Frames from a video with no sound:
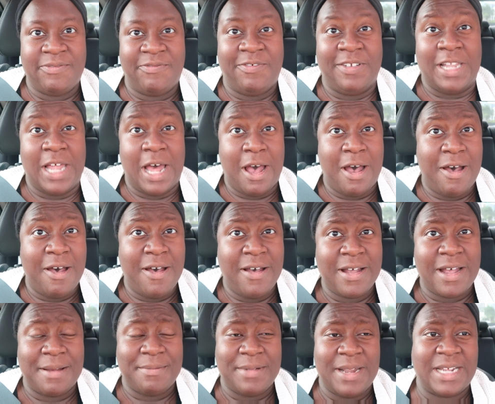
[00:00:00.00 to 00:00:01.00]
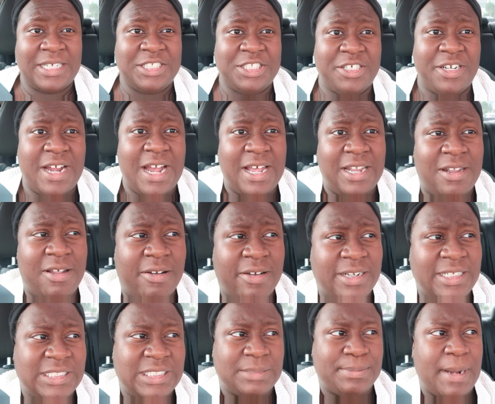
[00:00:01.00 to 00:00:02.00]
vlog. I'm not sure how long
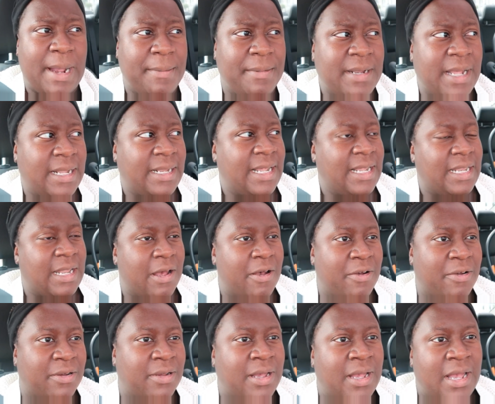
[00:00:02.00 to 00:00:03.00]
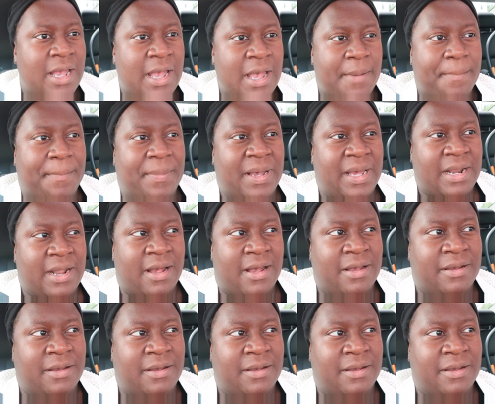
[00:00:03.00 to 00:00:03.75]
it is, it's probably not that long, but